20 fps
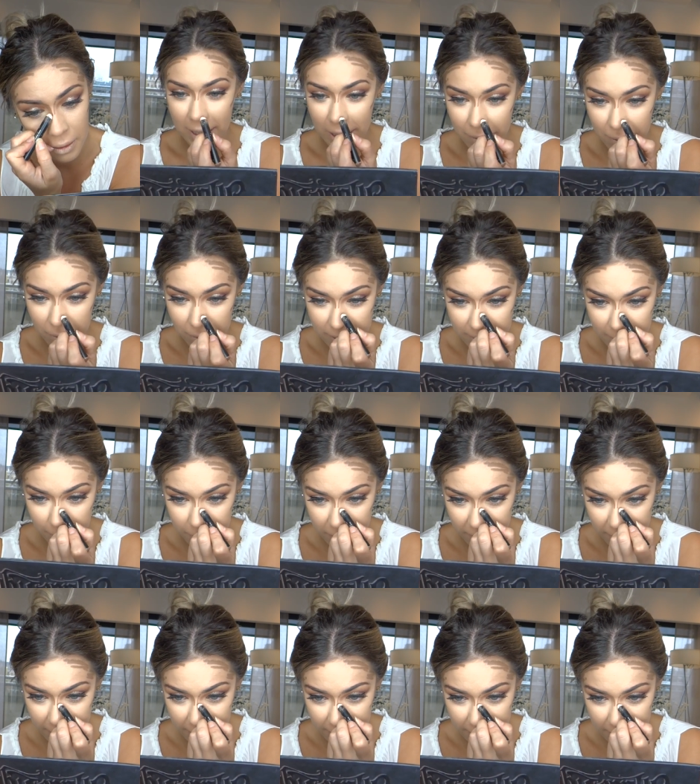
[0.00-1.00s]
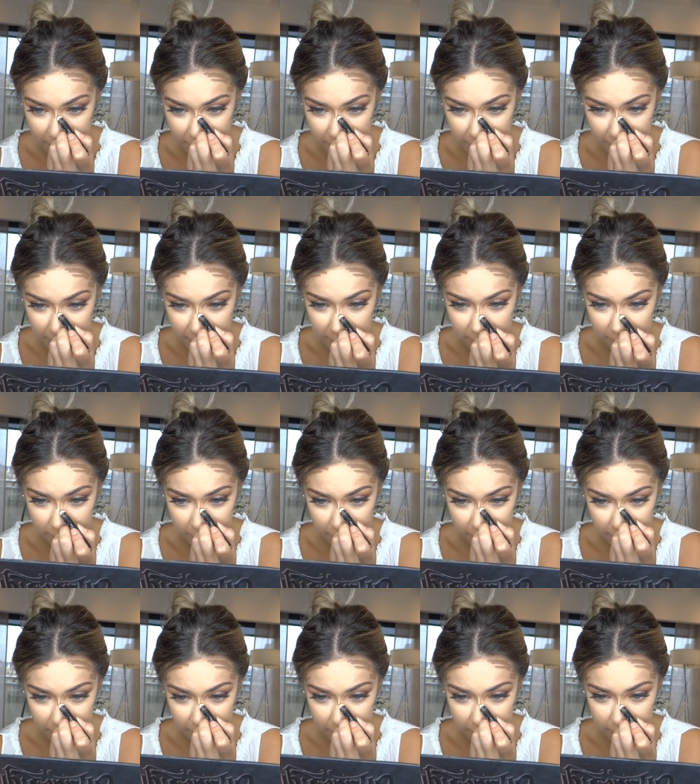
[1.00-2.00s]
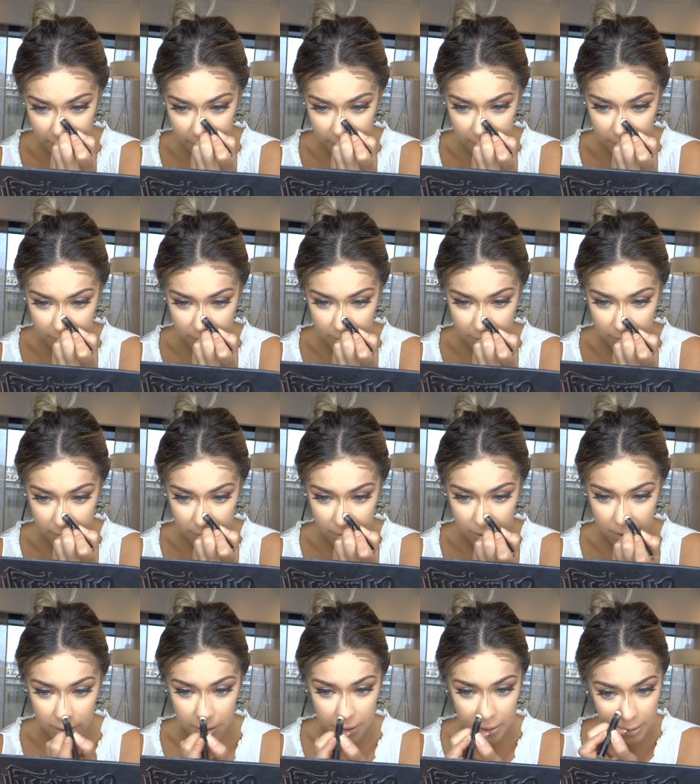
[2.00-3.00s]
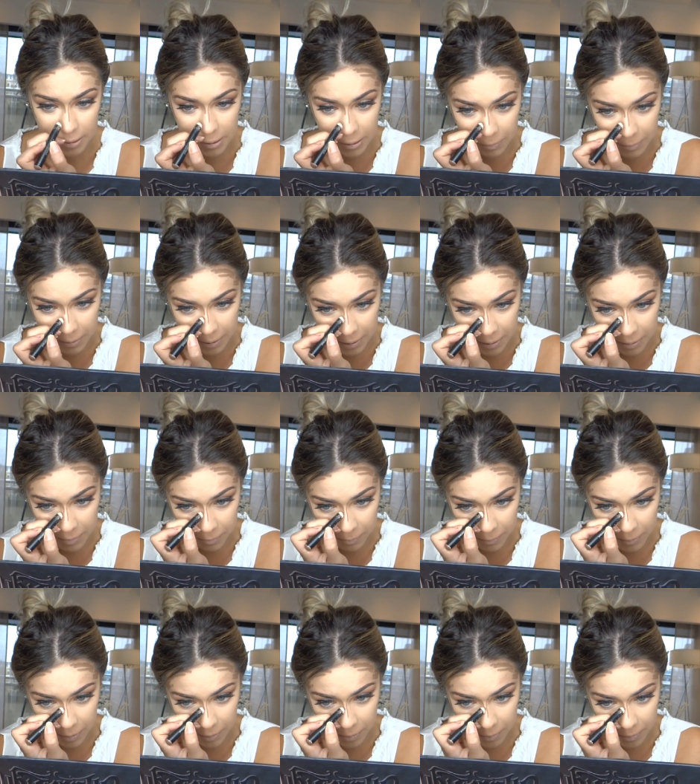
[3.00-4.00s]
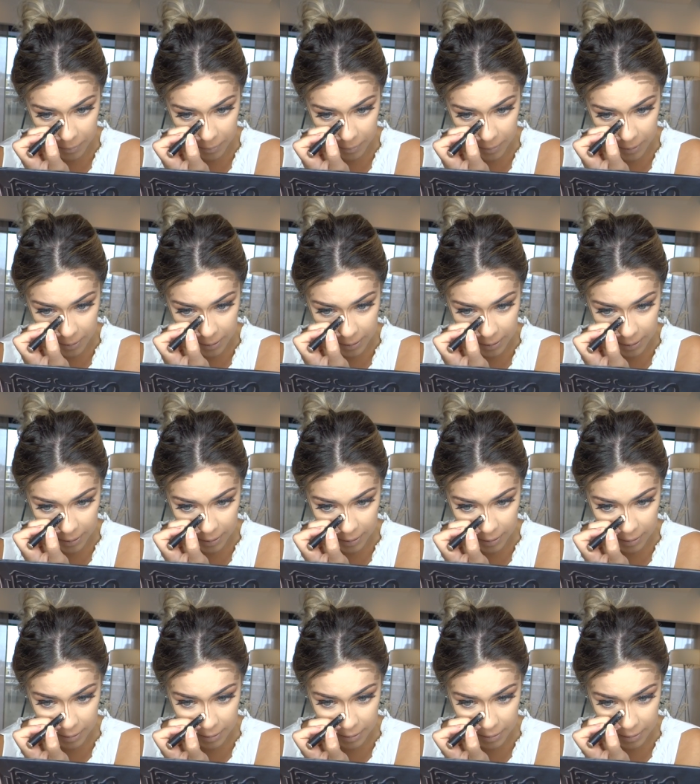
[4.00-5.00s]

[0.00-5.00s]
Now we want to bring this down to where we want it.